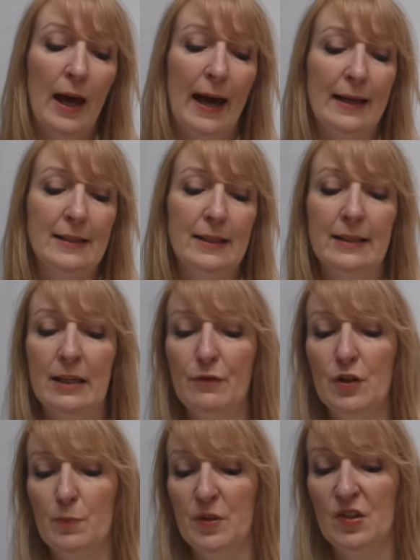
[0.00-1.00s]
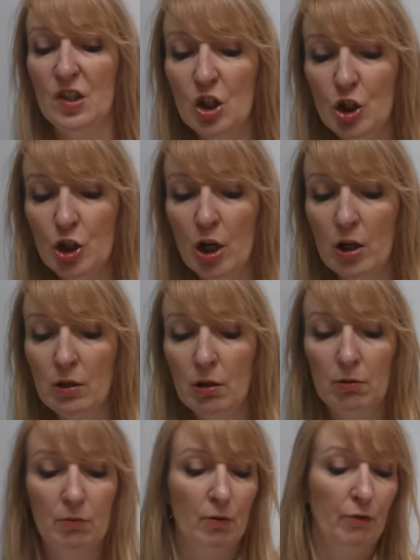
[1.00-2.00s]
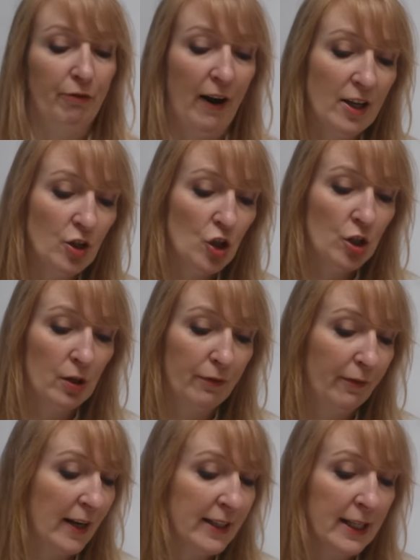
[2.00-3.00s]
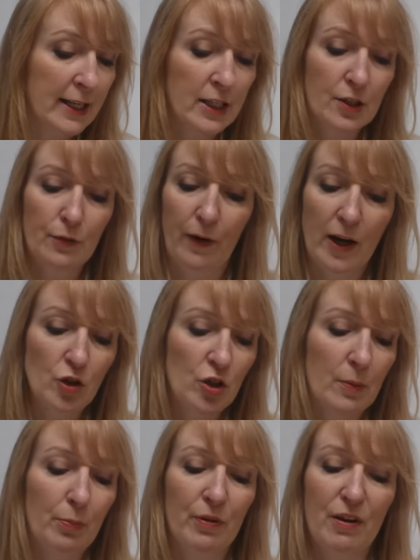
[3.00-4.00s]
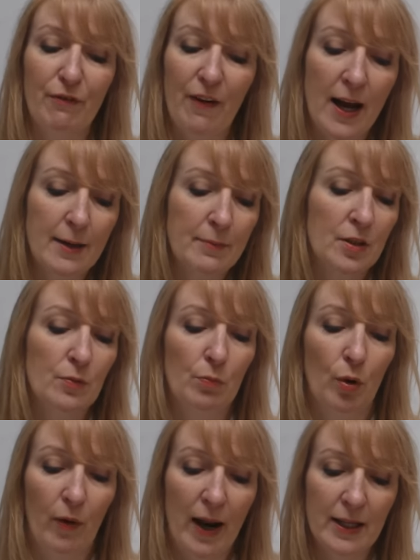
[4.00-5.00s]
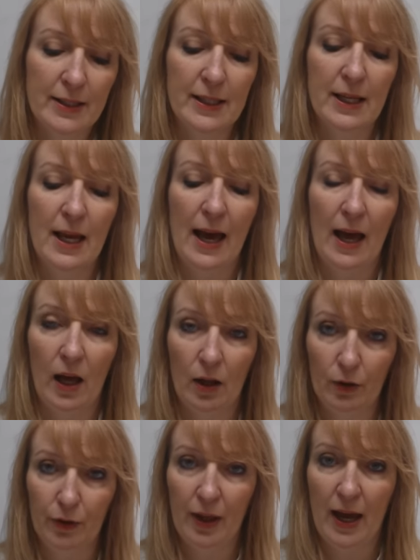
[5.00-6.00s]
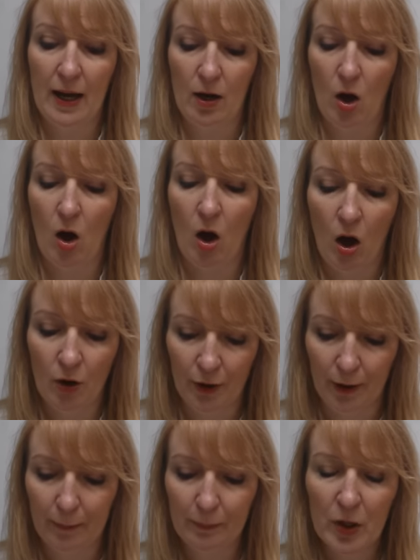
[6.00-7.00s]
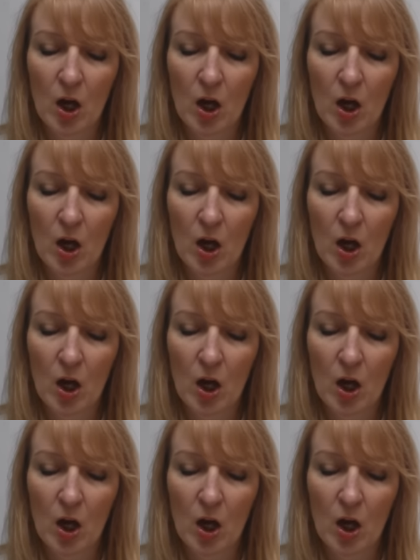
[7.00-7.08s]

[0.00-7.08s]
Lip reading: and it gives position, friendliness, friendship, refinement, morality, health, and honor.